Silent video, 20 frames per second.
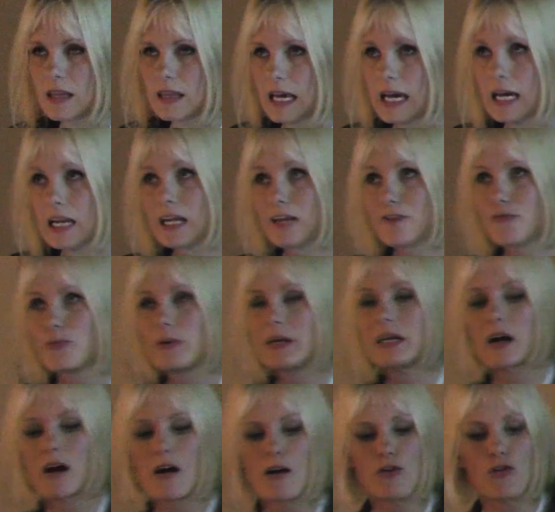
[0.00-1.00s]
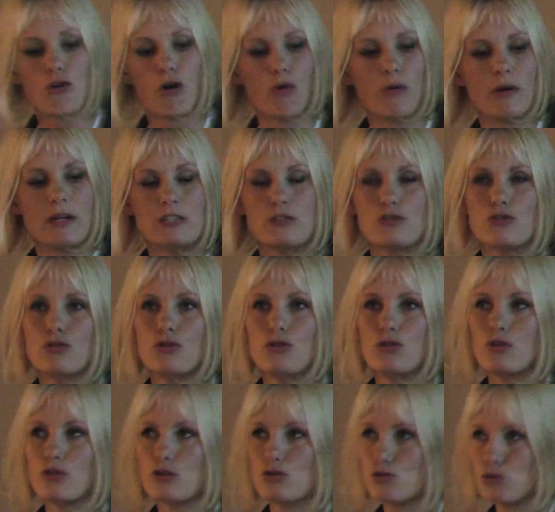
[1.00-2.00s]
Then if we are going
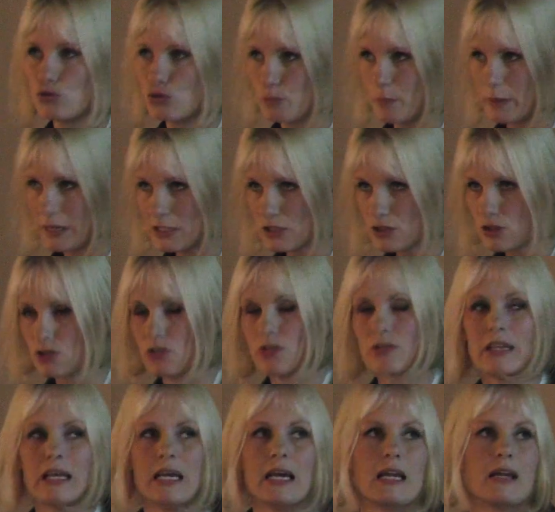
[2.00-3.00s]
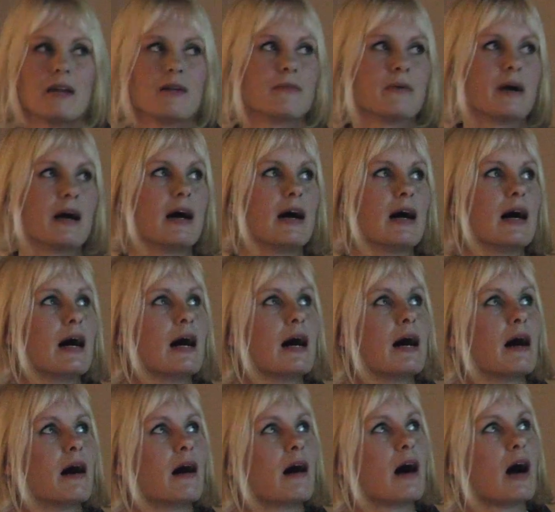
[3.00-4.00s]
to the suspension then,
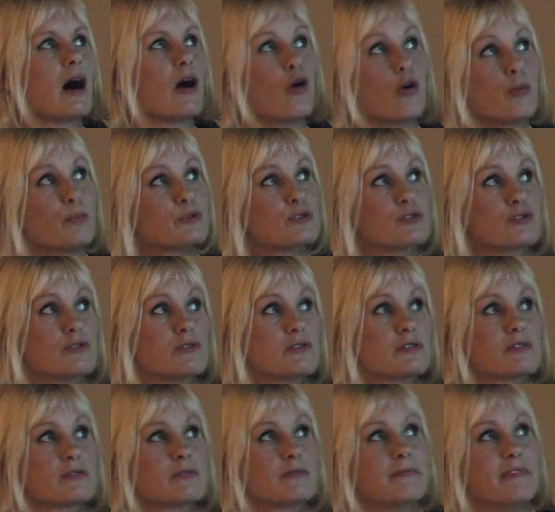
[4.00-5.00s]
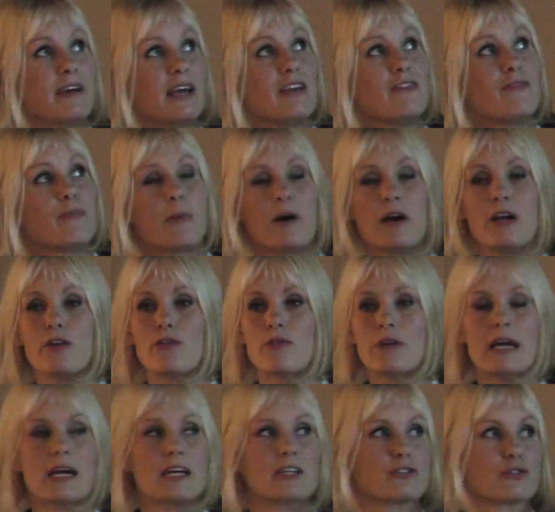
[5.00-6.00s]
options, wave
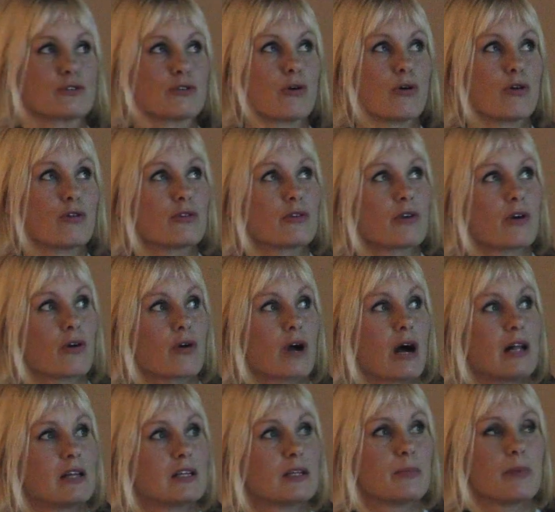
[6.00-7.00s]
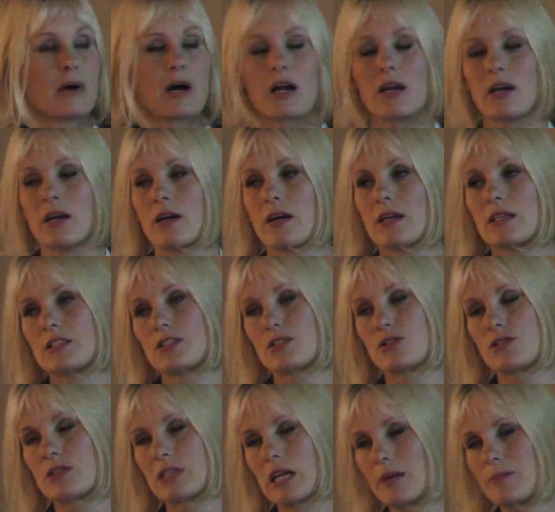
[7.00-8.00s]
bioreactor or the cultivac, it's
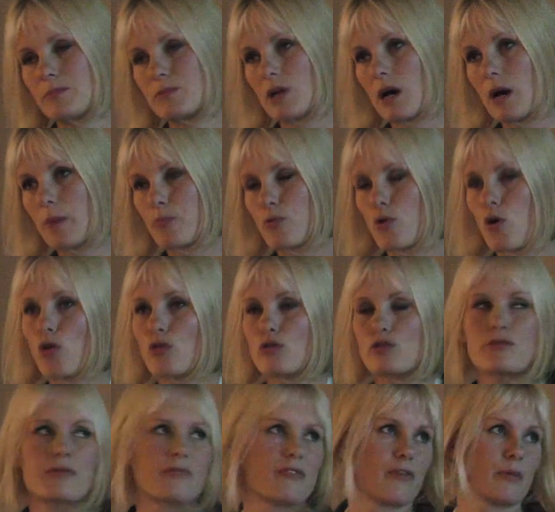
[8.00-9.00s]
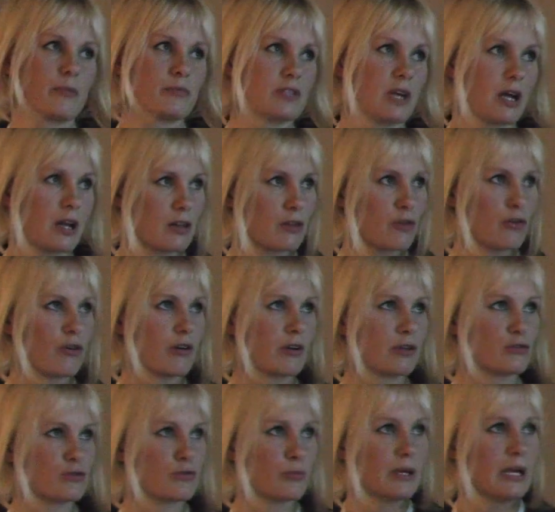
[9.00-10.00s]
the same approach from
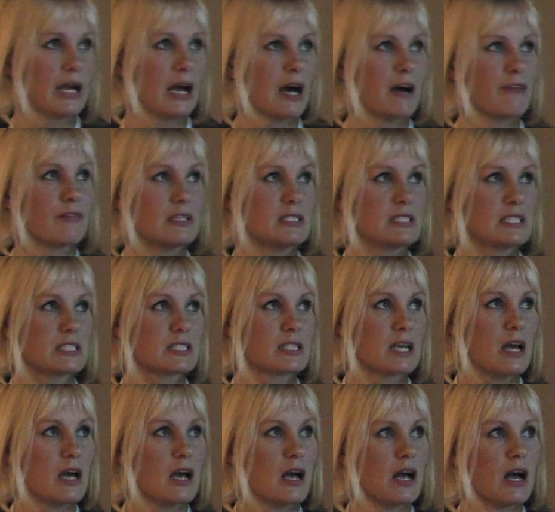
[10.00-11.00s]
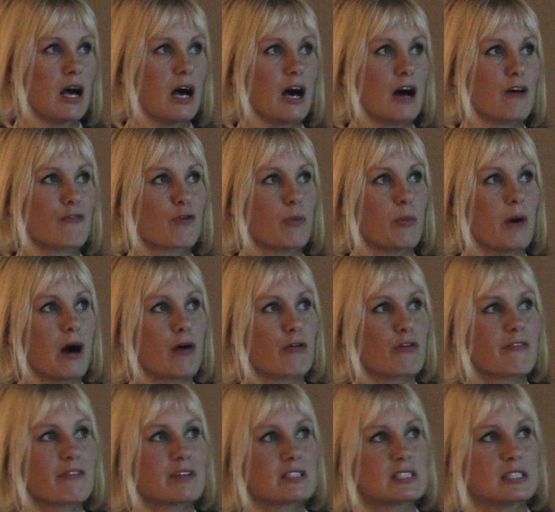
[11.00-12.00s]
Sartorius. We have, this is from
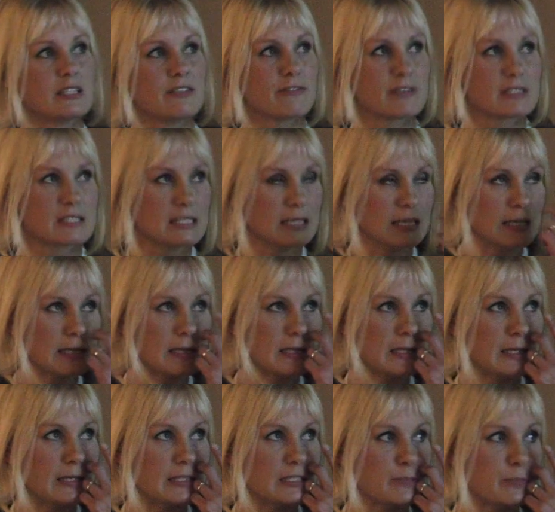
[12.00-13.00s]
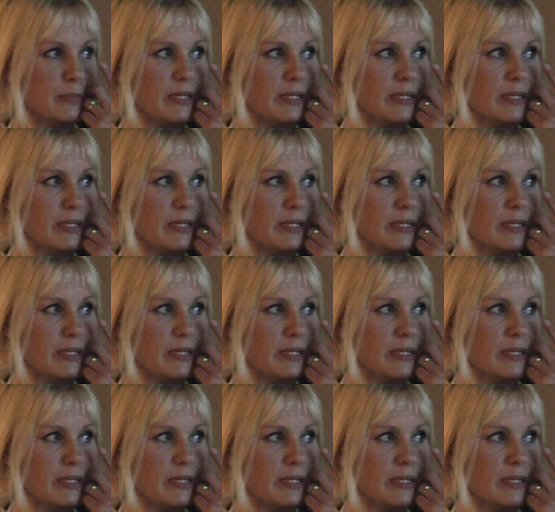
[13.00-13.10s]
our facility, this